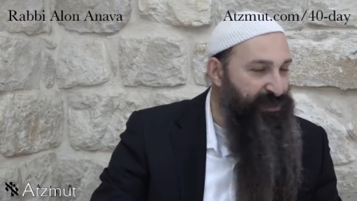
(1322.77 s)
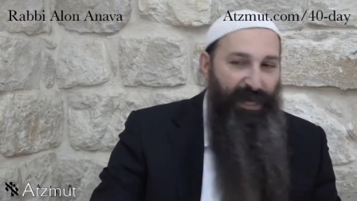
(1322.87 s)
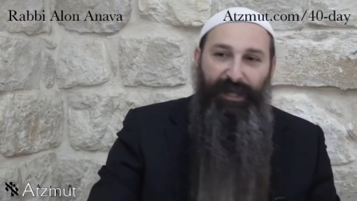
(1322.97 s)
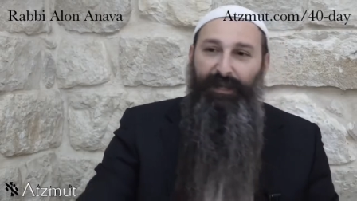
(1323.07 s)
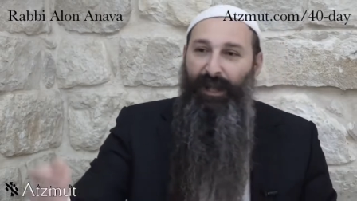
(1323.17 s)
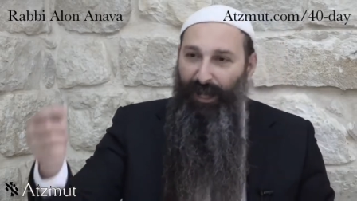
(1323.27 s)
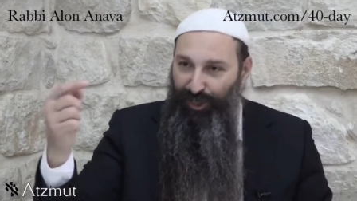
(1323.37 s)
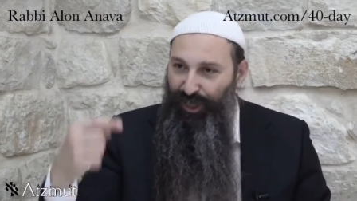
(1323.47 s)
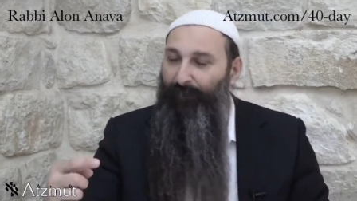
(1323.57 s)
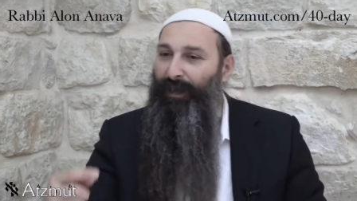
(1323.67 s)
say.
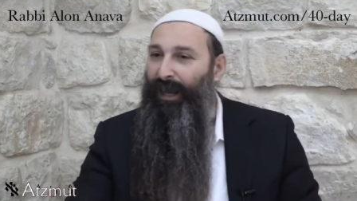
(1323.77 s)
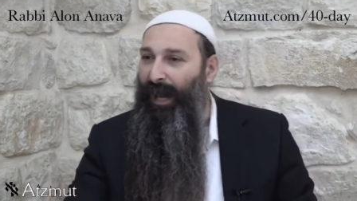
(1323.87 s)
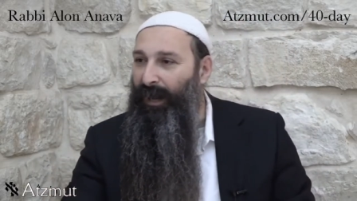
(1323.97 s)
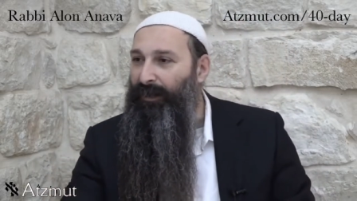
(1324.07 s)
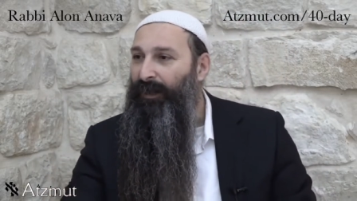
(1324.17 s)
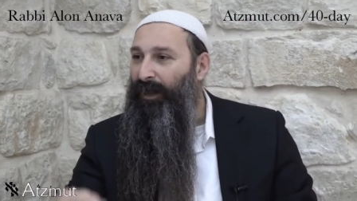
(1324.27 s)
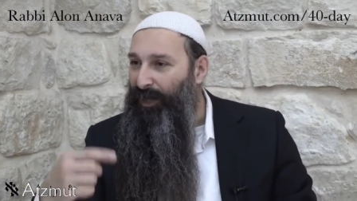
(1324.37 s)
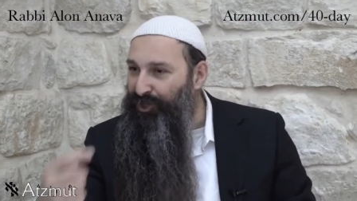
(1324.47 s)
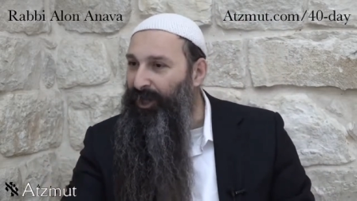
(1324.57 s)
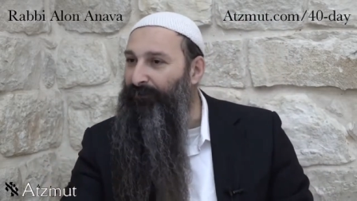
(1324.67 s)
Hashem malach,
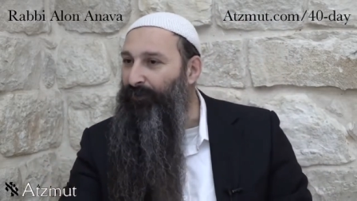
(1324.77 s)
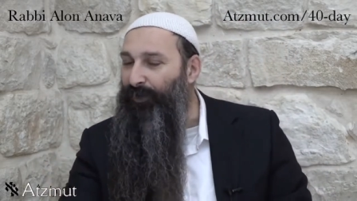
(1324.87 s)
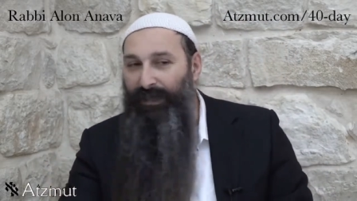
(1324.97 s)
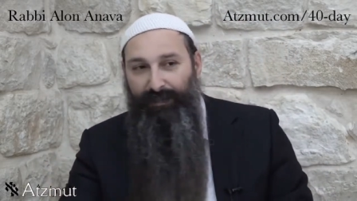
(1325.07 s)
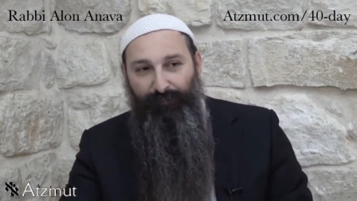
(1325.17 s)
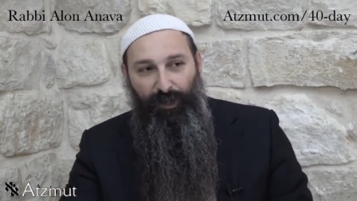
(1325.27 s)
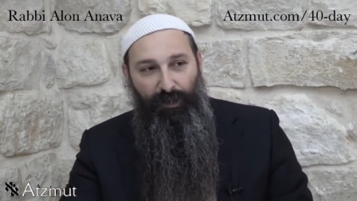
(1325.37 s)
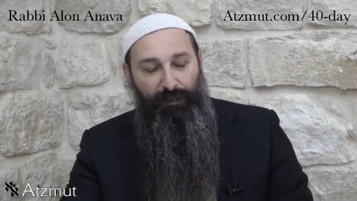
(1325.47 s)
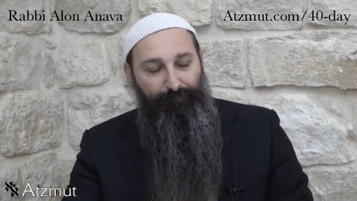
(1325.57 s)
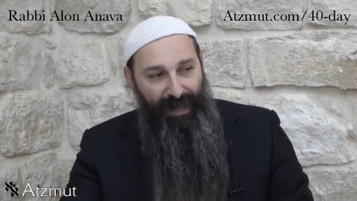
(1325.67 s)
Hashem
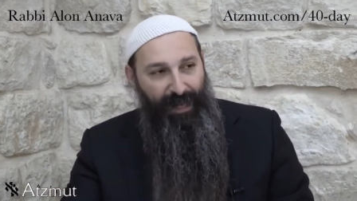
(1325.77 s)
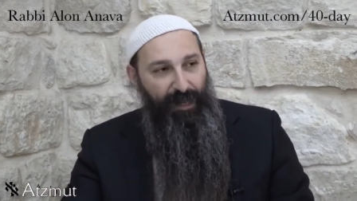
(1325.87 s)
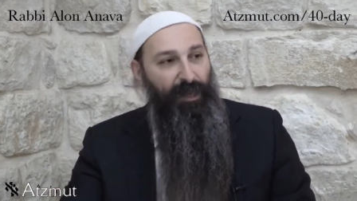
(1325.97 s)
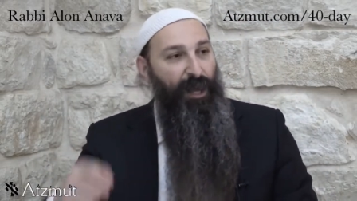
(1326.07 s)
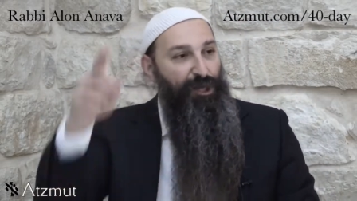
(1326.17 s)
melech,